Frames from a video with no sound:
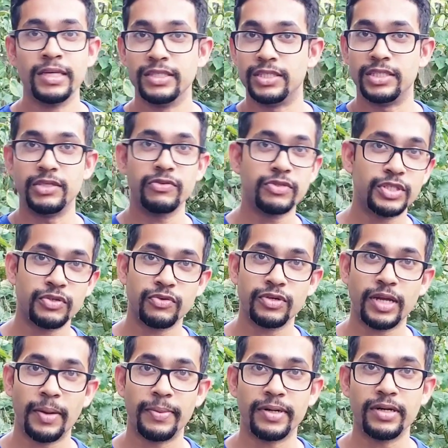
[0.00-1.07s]
Zero
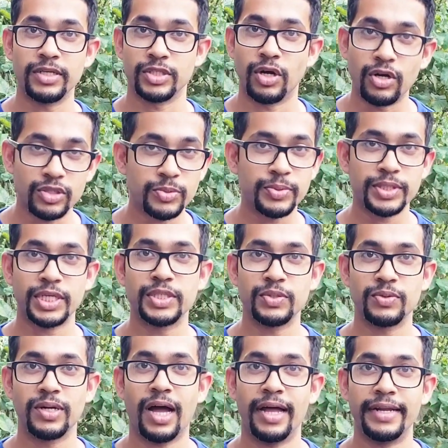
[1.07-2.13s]
chemicals, 100%
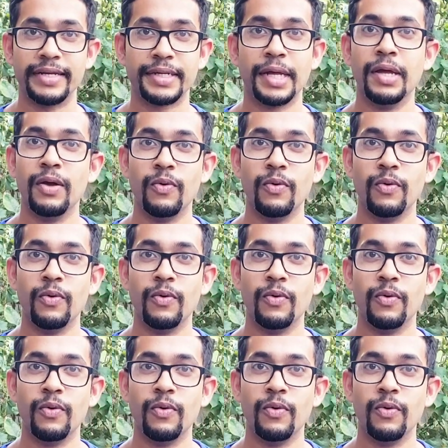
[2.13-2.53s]
organic,